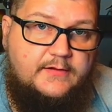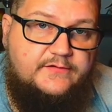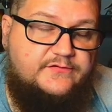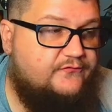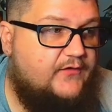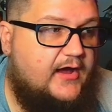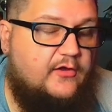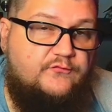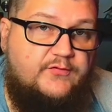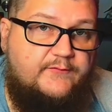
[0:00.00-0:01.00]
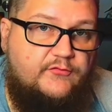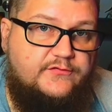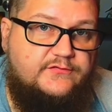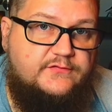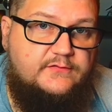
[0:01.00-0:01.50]
He's filed
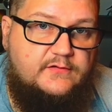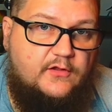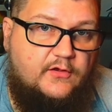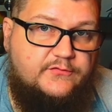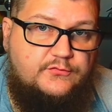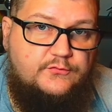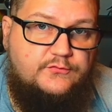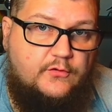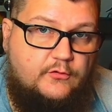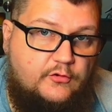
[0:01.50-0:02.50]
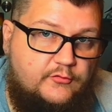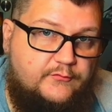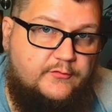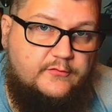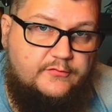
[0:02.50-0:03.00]
frivolous lawsuits all
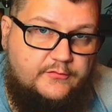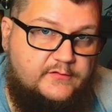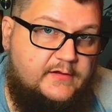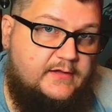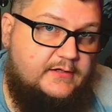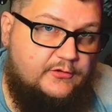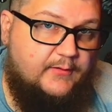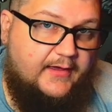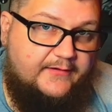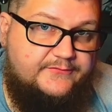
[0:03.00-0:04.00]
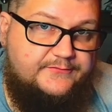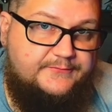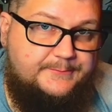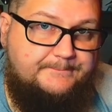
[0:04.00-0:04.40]
over the U S